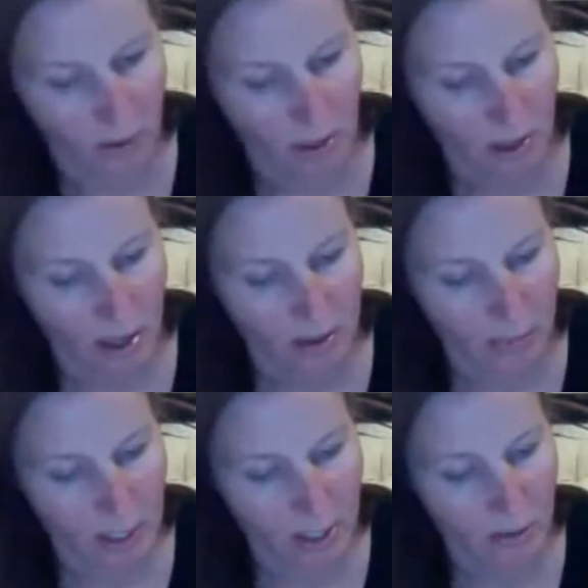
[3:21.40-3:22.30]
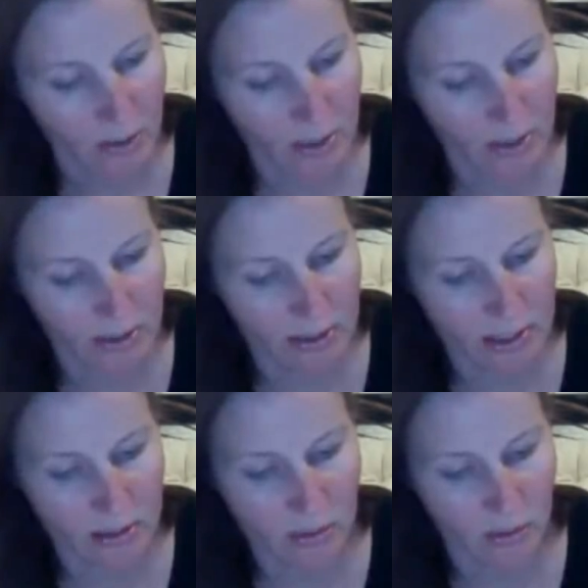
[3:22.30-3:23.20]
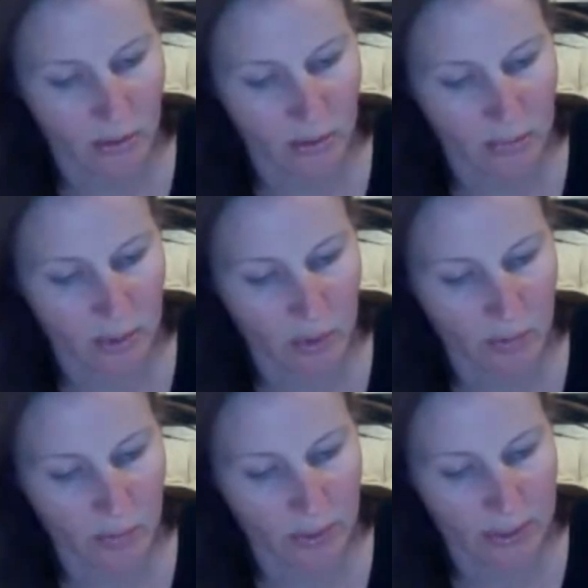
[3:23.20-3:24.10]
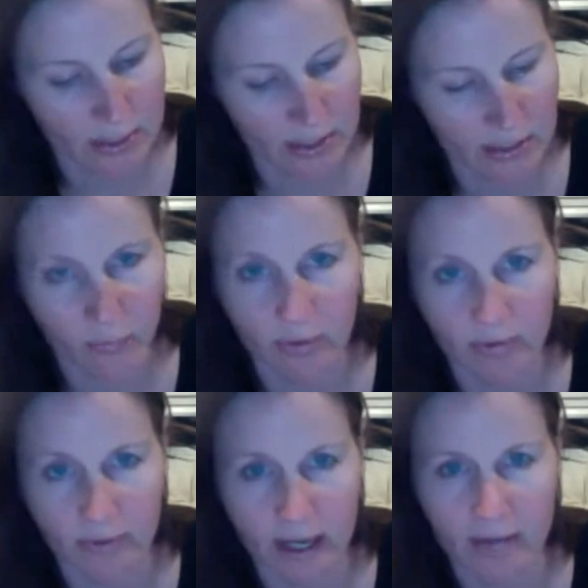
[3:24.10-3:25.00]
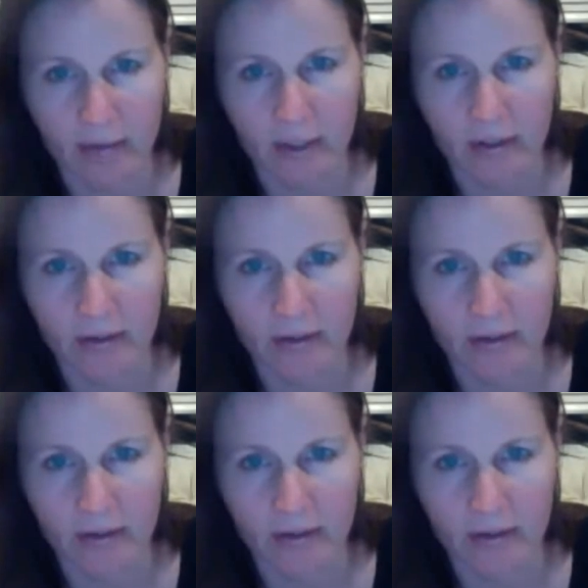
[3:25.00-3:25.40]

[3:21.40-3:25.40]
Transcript: Everybody agree that the z-score would be 1.645 here?